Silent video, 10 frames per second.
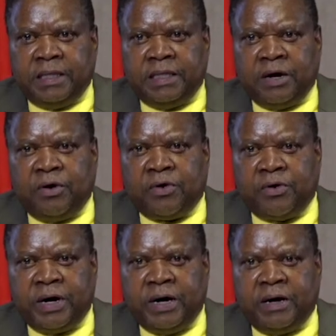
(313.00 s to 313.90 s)
the
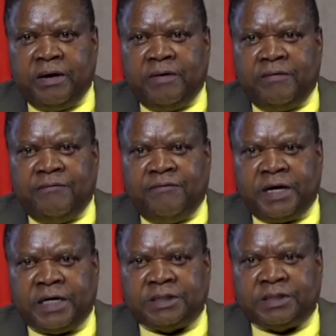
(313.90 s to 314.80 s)

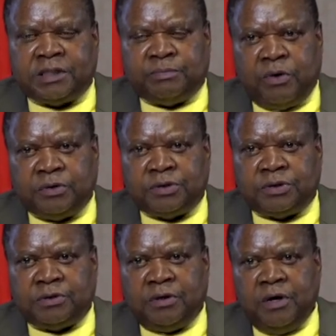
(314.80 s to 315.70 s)
coronavirus
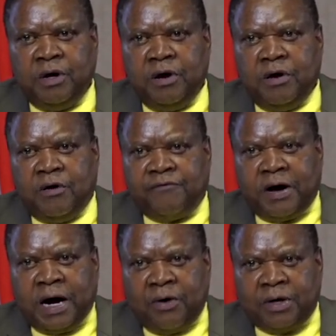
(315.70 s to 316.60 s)
response of
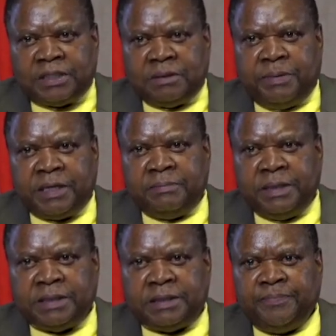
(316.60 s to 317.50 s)
our
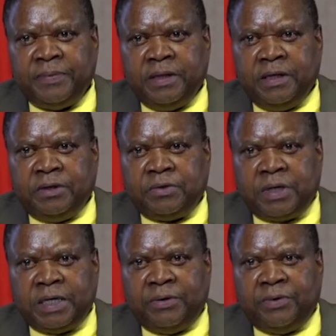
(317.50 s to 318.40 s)
department,
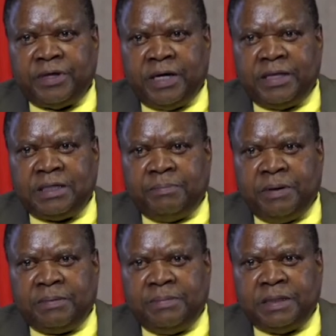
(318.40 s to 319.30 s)
together with other
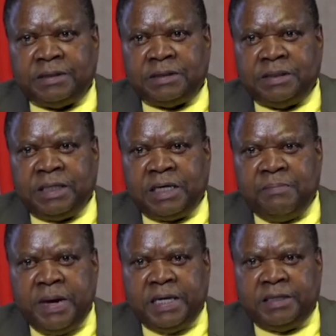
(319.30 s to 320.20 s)
departments,
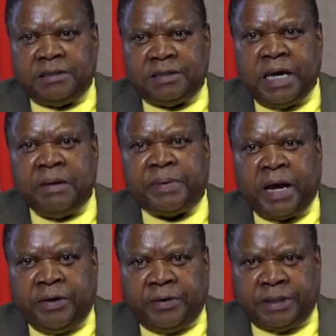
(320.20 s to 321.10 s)
remains a
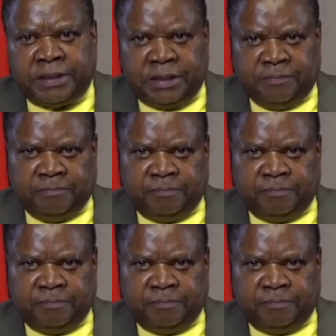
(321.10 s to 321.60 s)
priority.